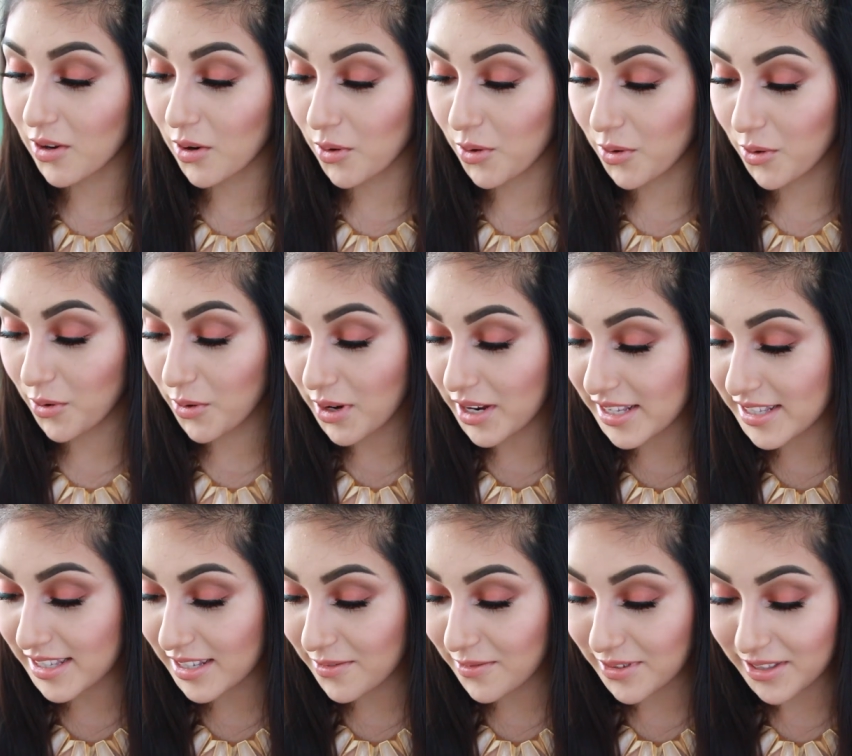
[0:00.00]
go
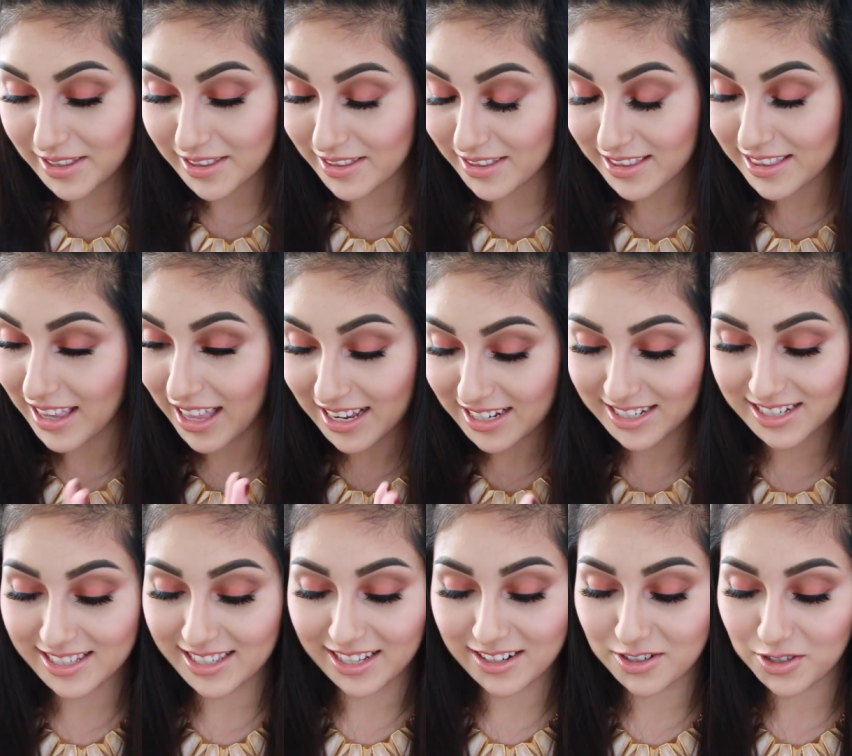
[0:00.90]
crazy with
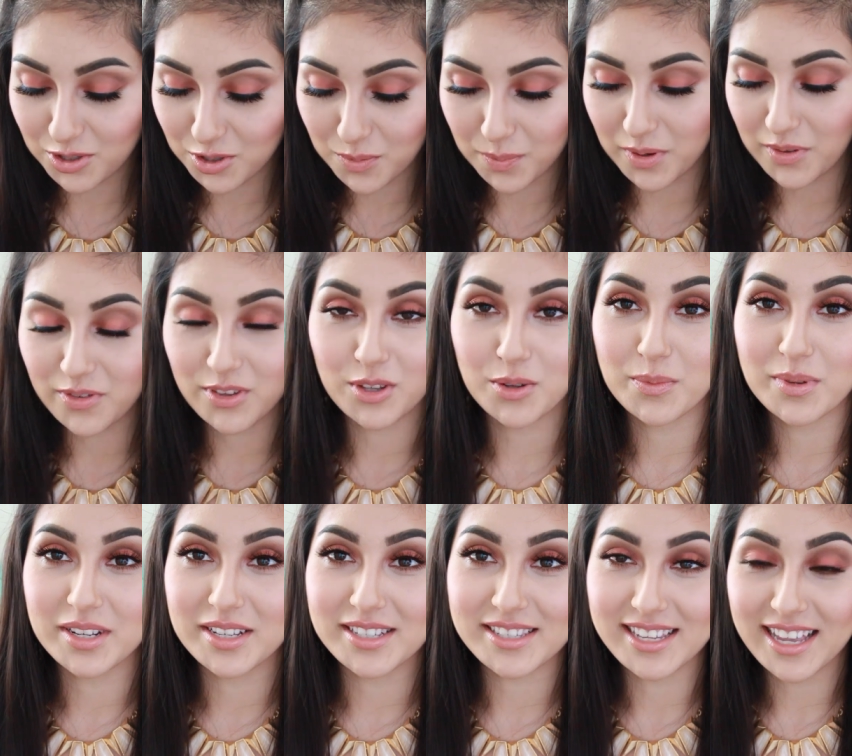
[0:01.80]
lashes that are super
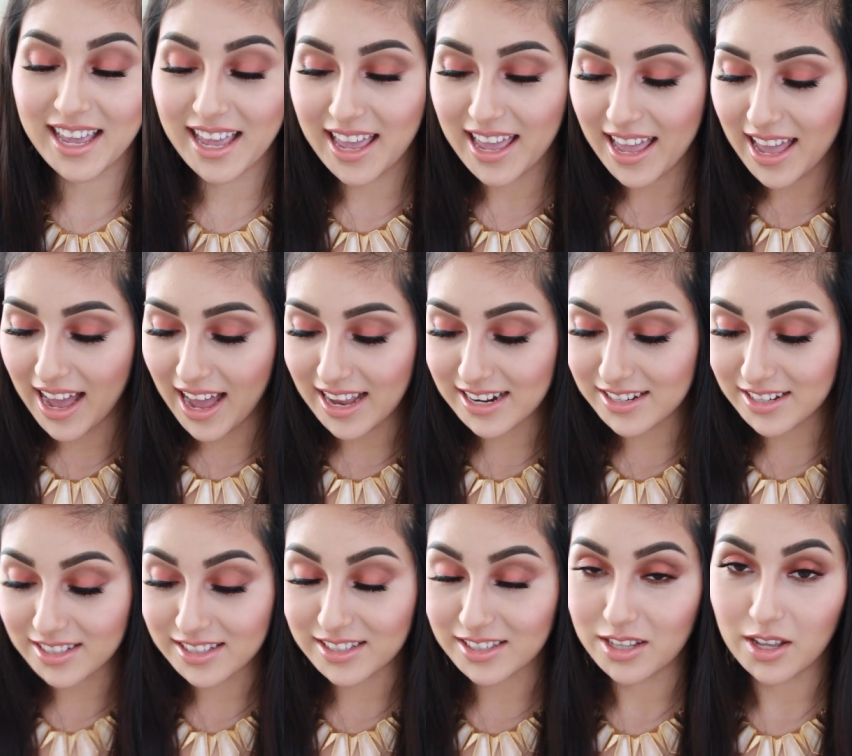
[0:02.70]
voluminous. I
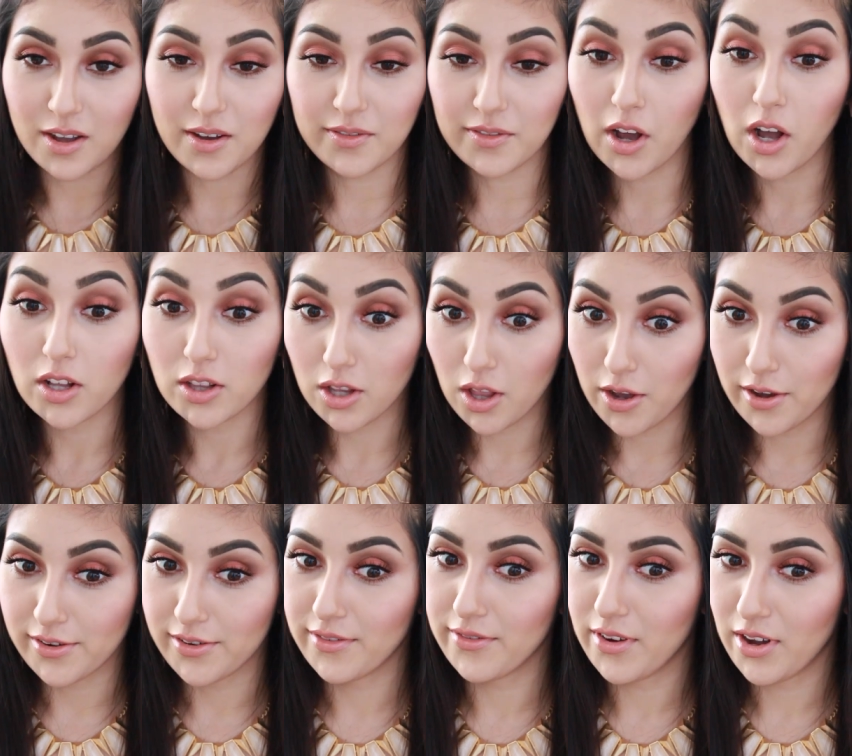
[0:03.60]
just love a
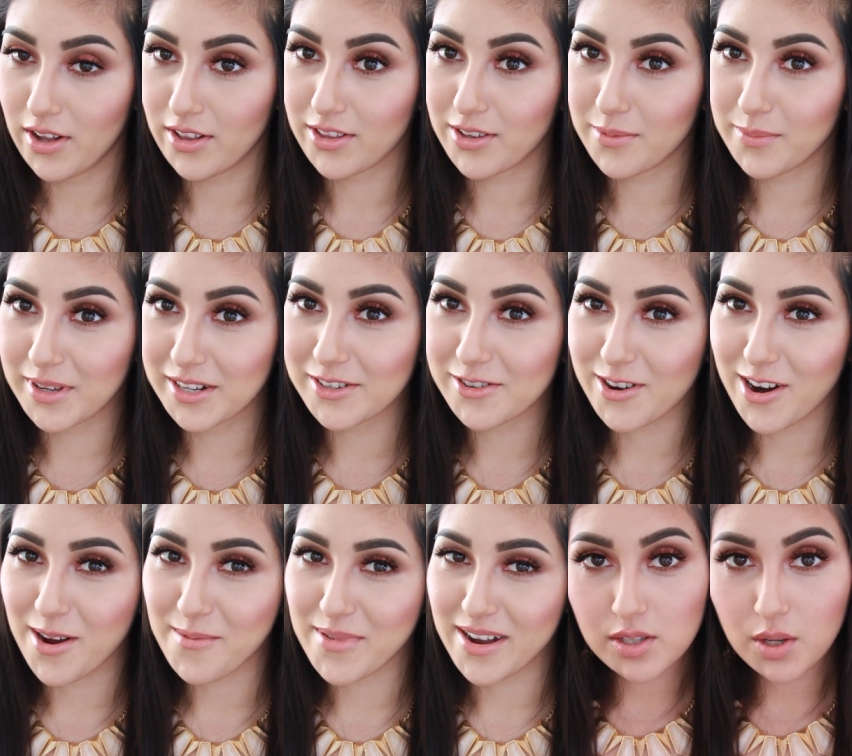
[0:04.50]
lot of volume and
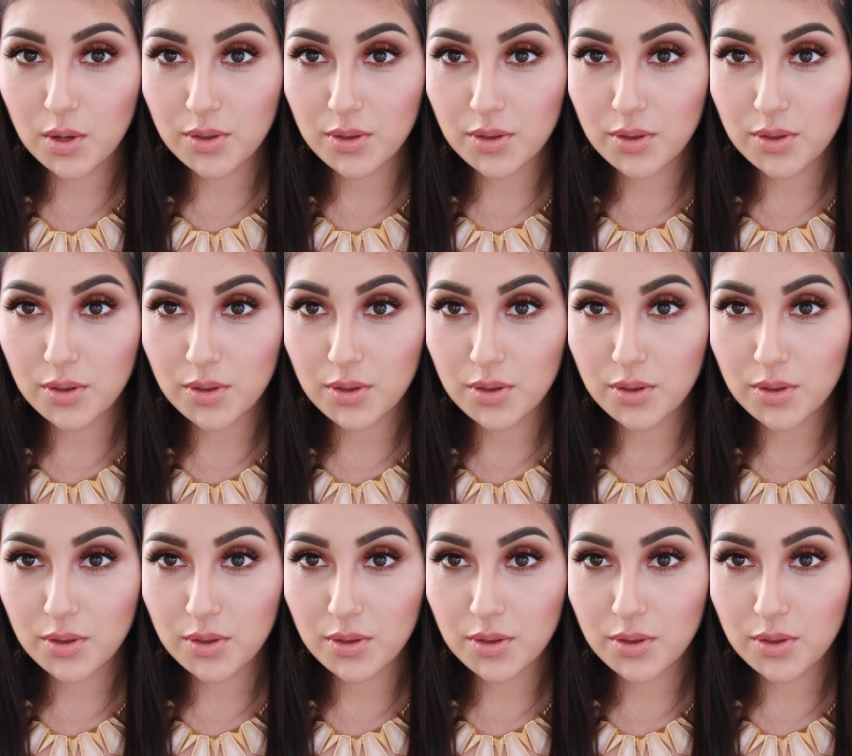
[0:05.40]
drama.